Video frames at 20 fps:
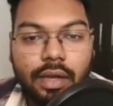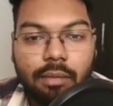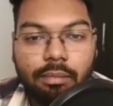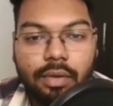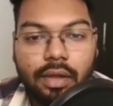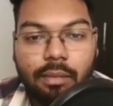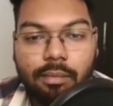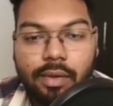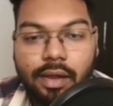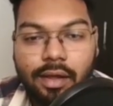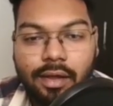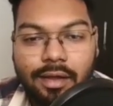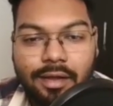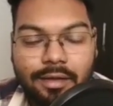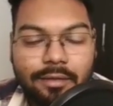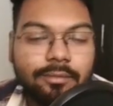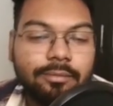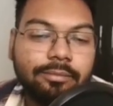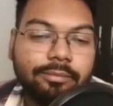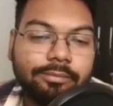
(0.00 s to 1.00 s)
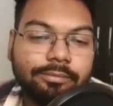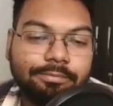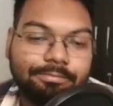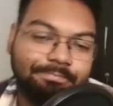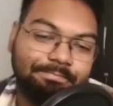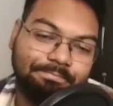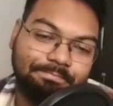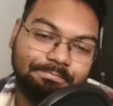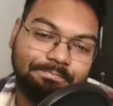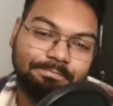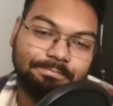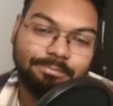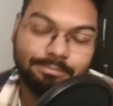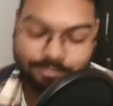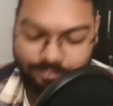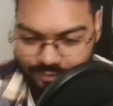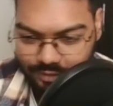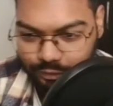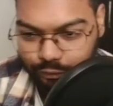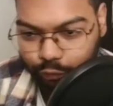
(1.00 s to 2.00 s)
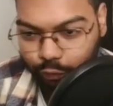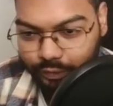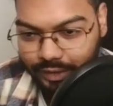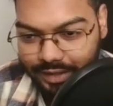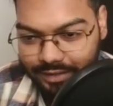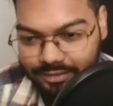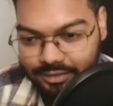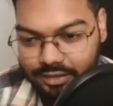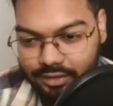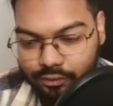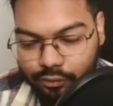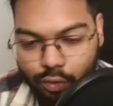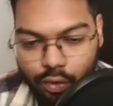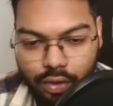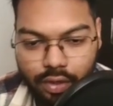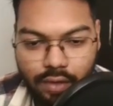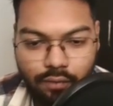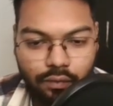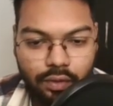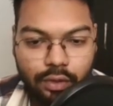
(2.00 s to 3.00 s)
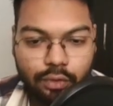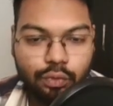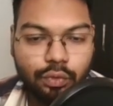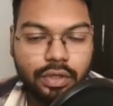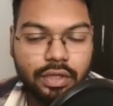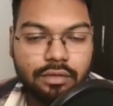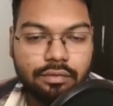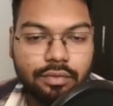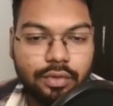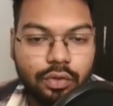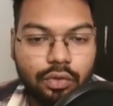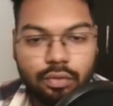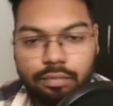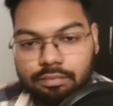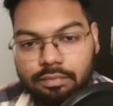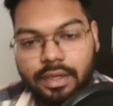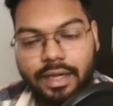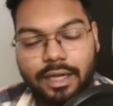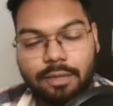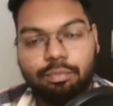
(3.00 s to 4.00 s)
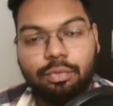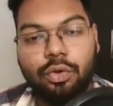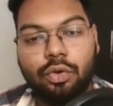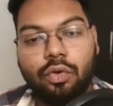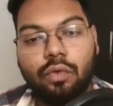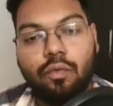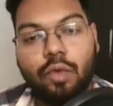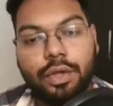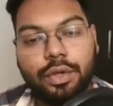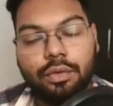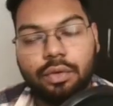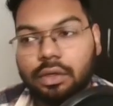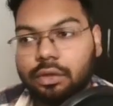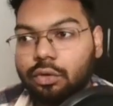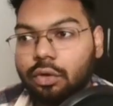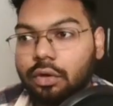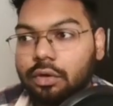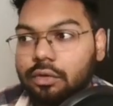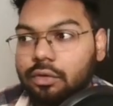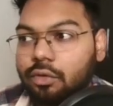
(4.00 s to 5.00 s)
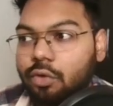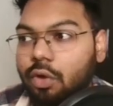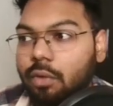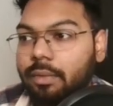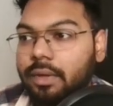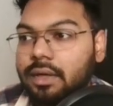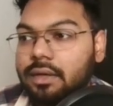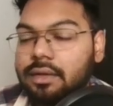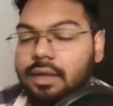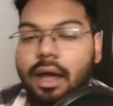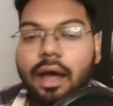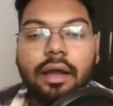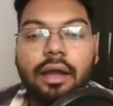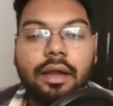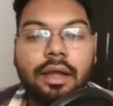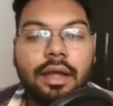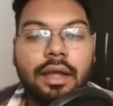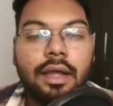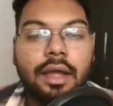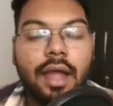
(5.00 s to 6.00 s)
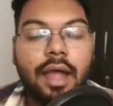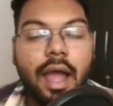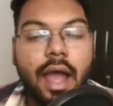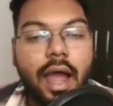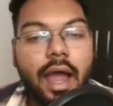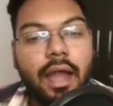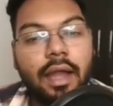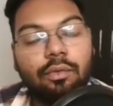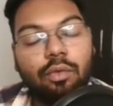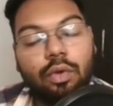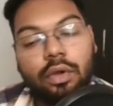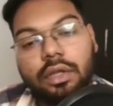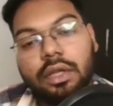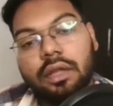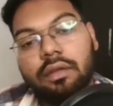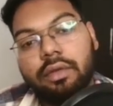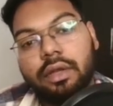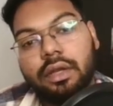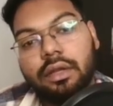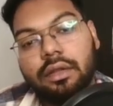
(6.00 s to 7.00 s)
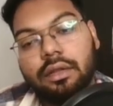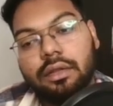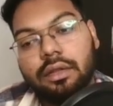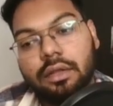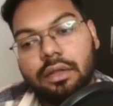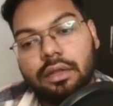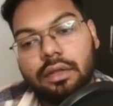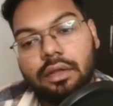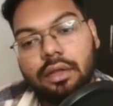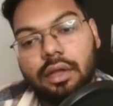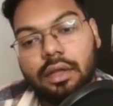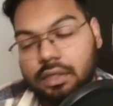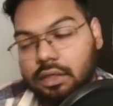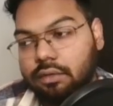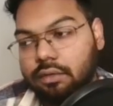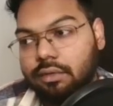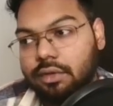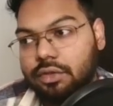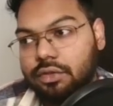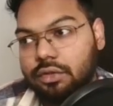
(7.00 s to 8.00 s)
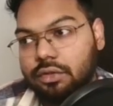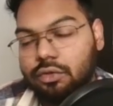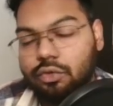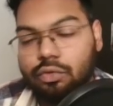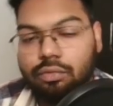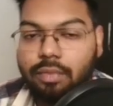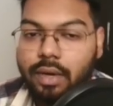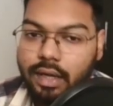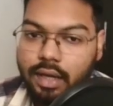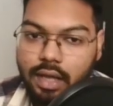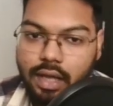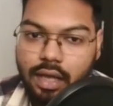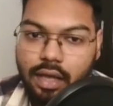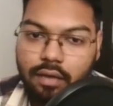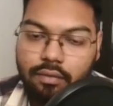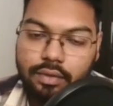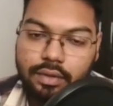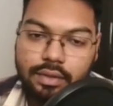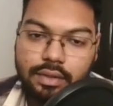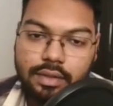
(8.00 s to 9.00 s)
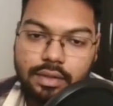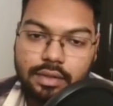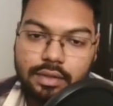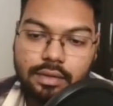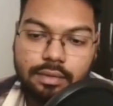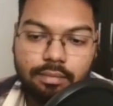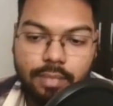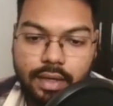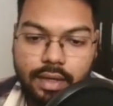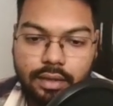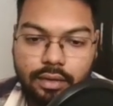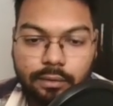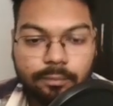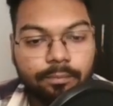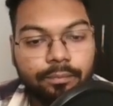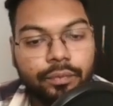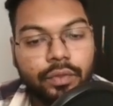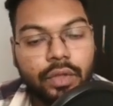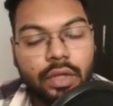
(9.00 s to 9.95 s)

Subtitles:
blah blah blah. So that's it for our today's video. Let me know what your thoughts, comments are, and whatever other questions you might have in this matter.